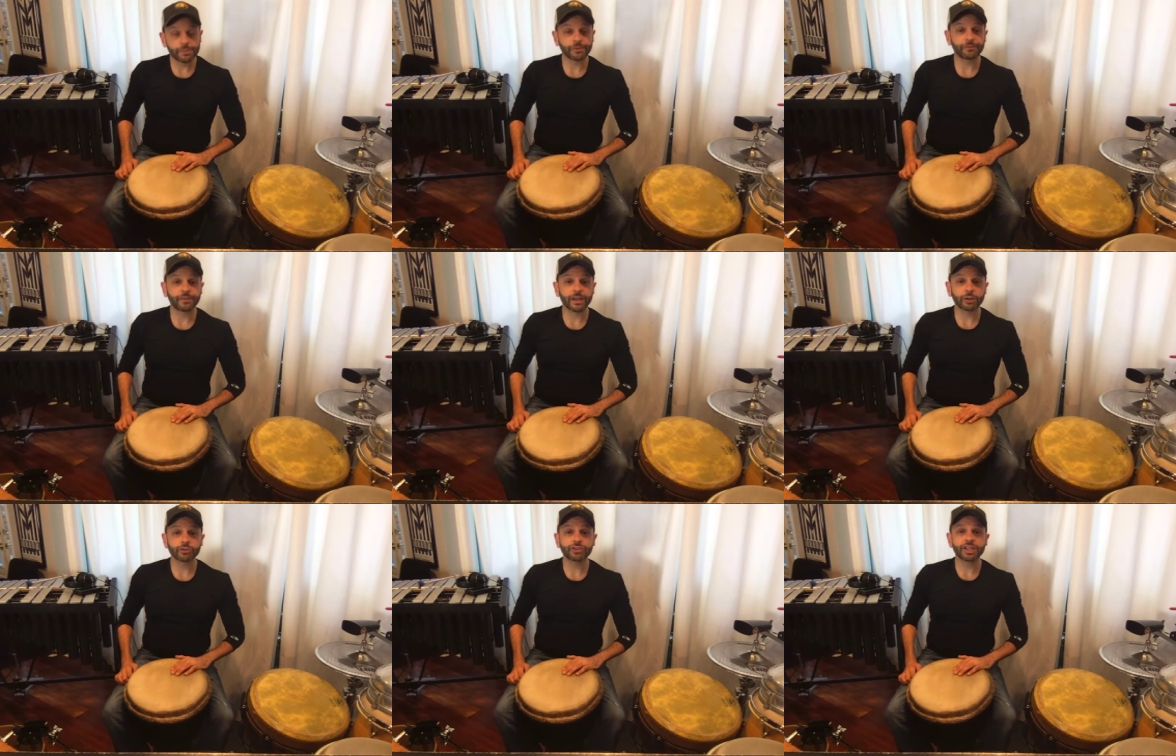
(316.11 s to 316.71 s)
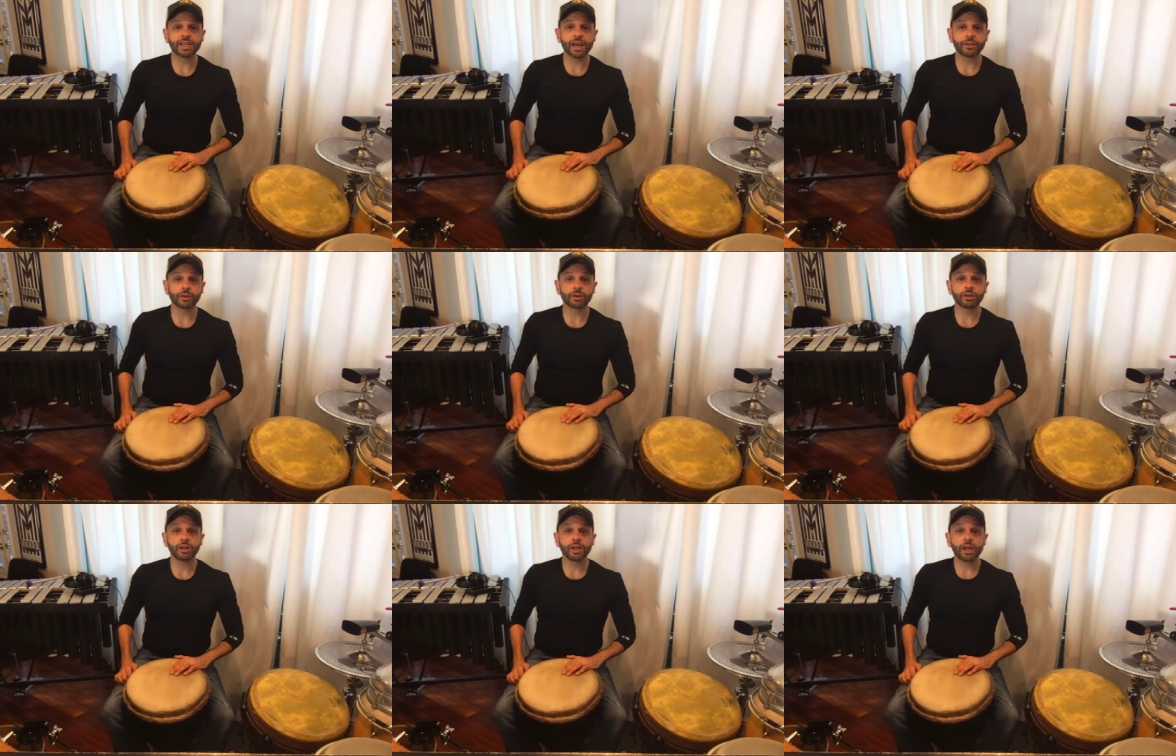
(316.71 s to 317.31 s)
your fingers
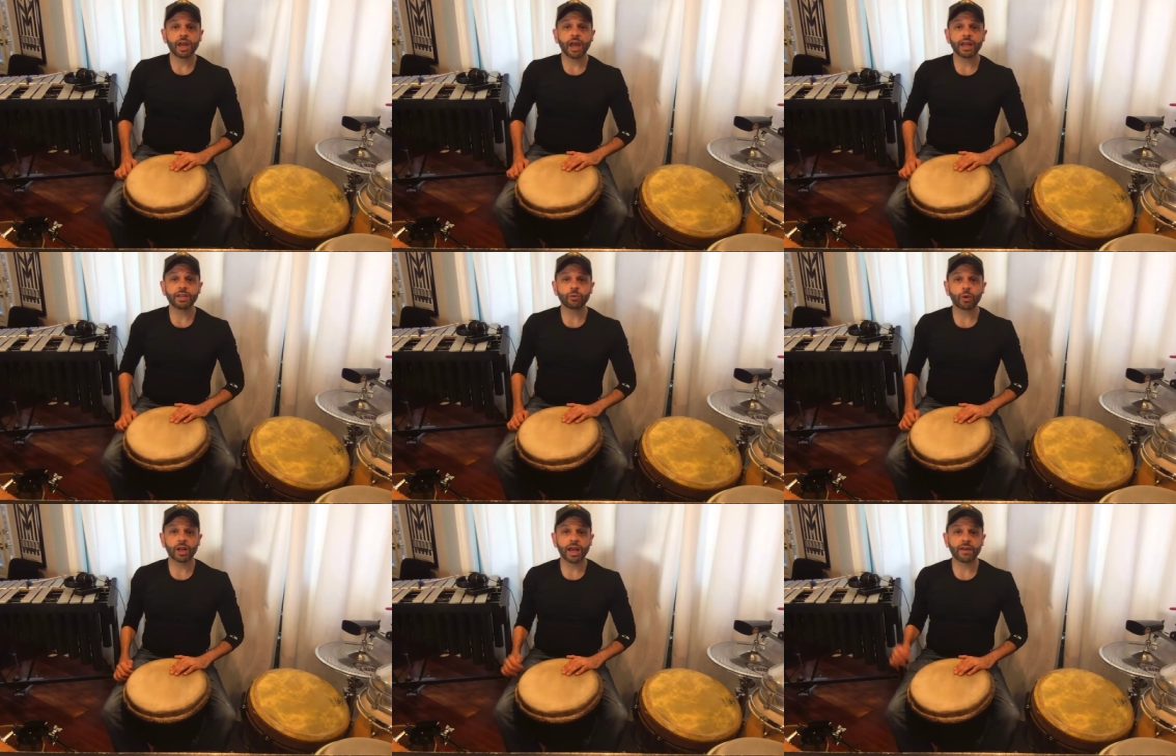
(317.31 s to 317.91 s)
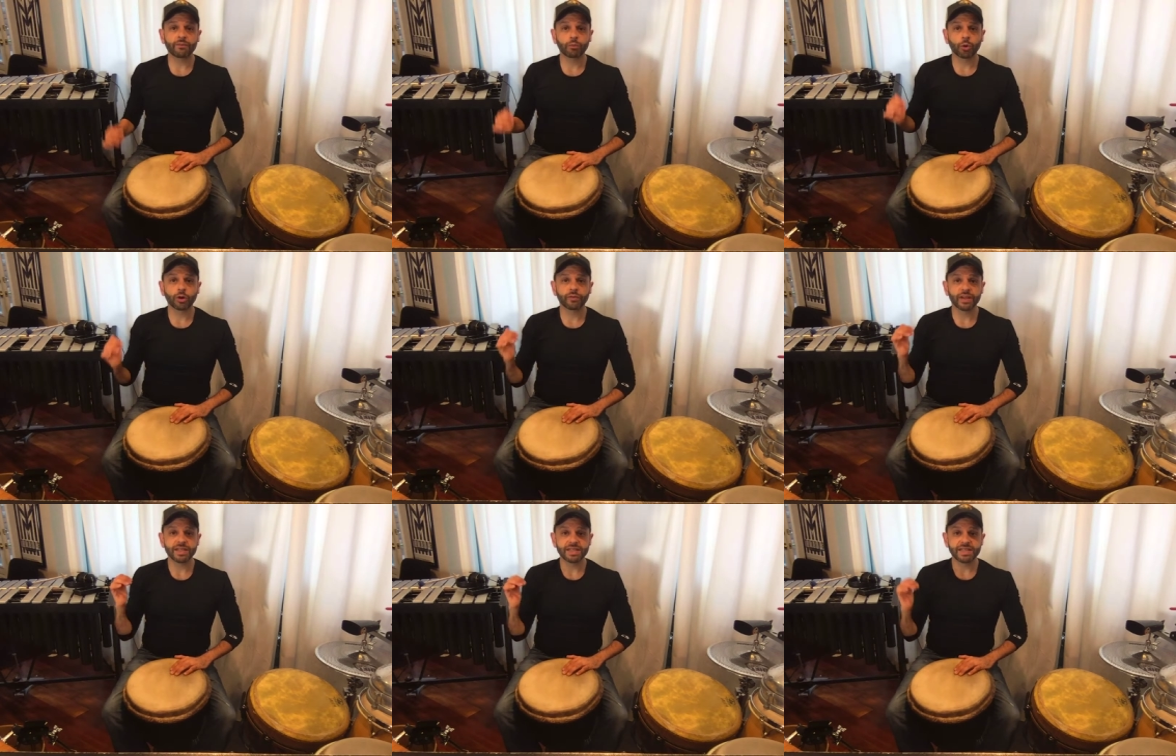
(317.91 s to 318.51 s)
together, and you want to have more
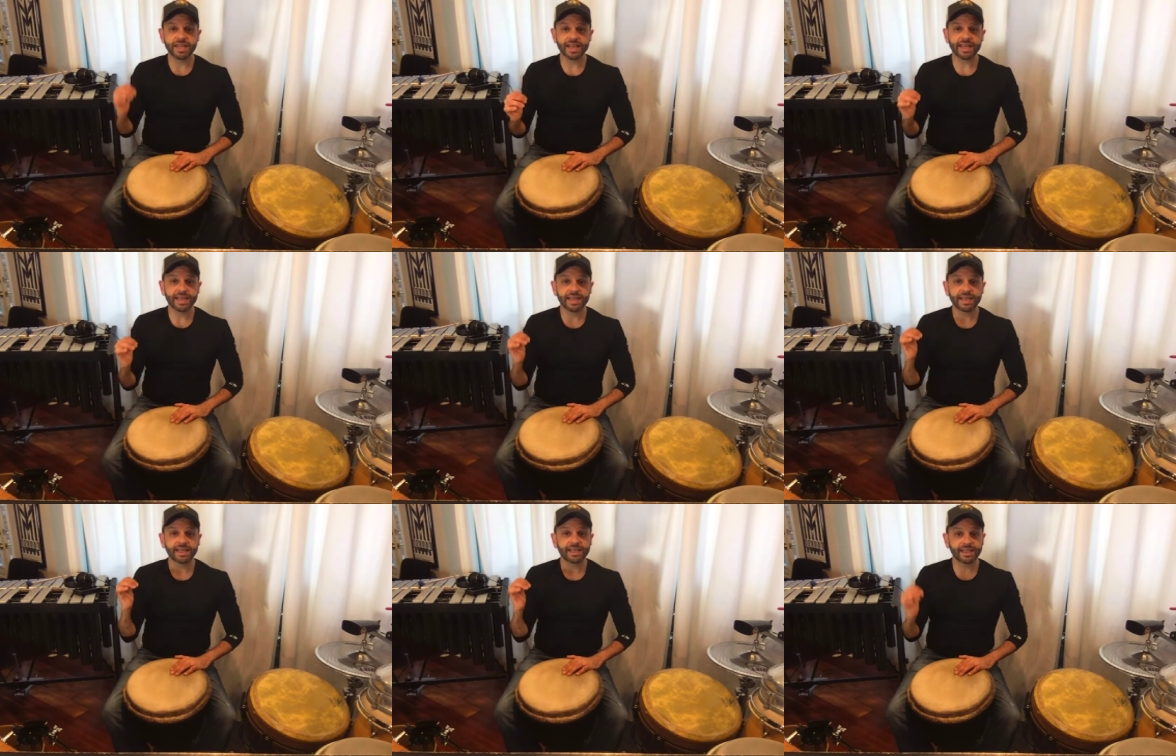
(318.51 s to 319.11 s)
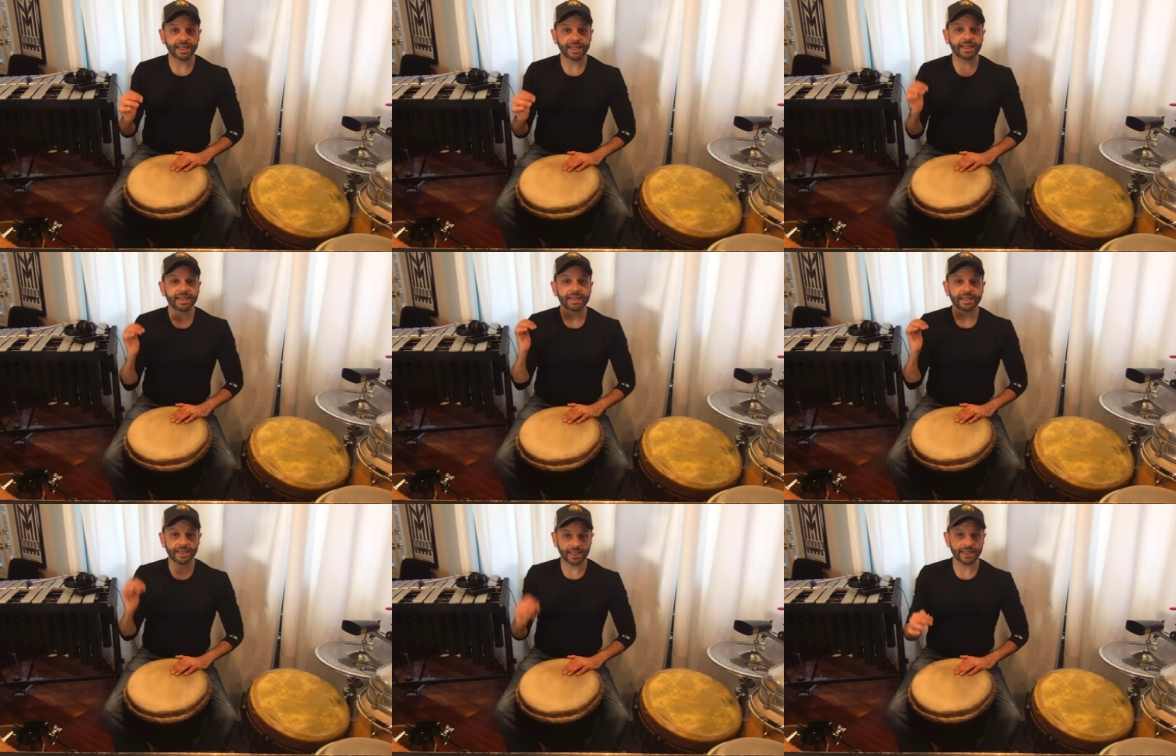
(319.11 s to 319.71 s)
of a dit, dit,
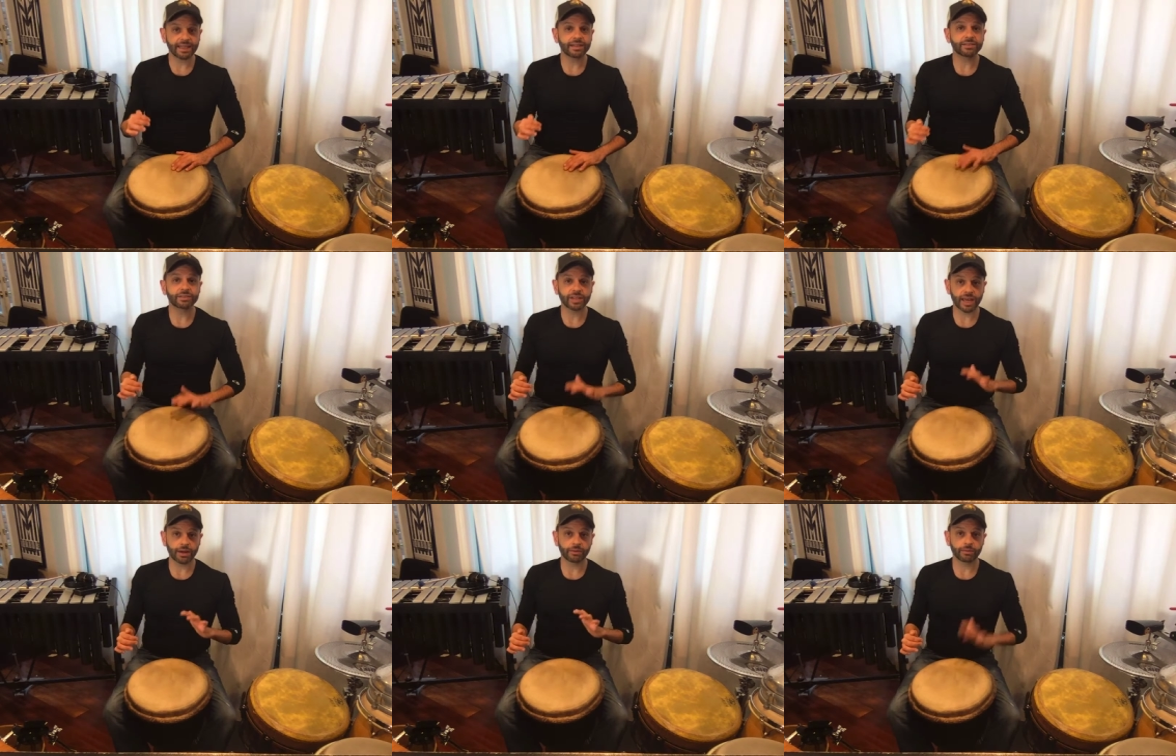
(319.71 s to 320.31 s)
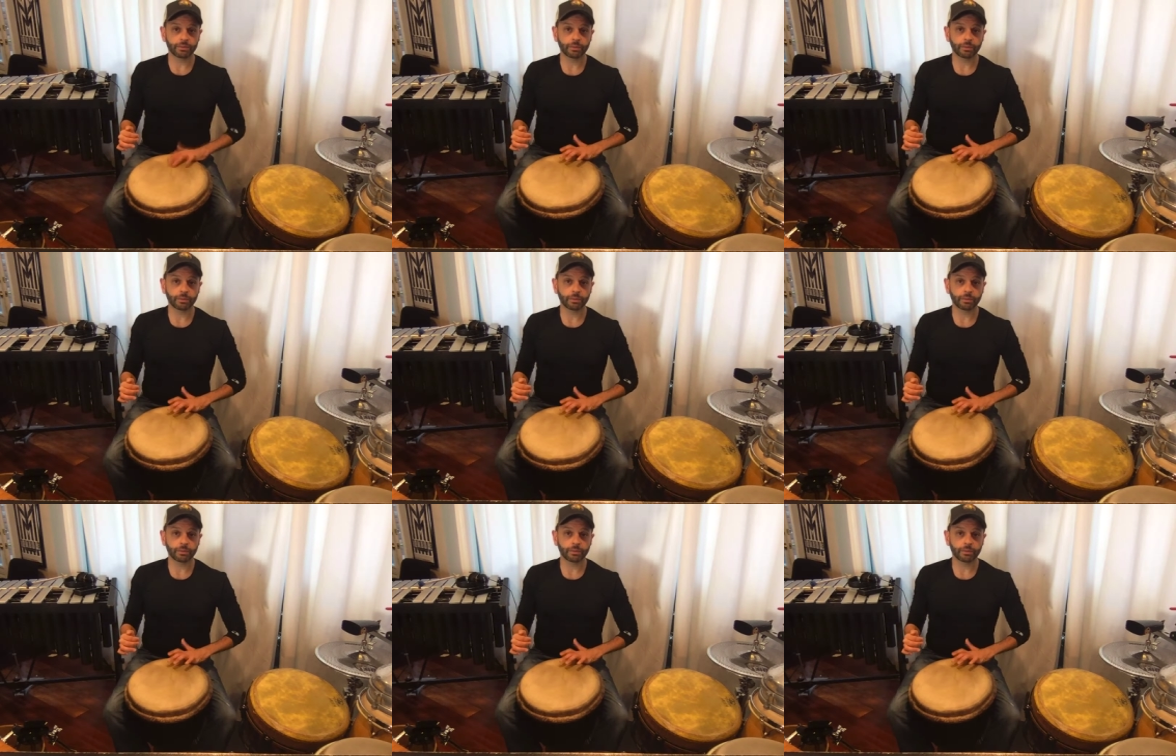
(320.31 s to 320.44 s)
dit sound.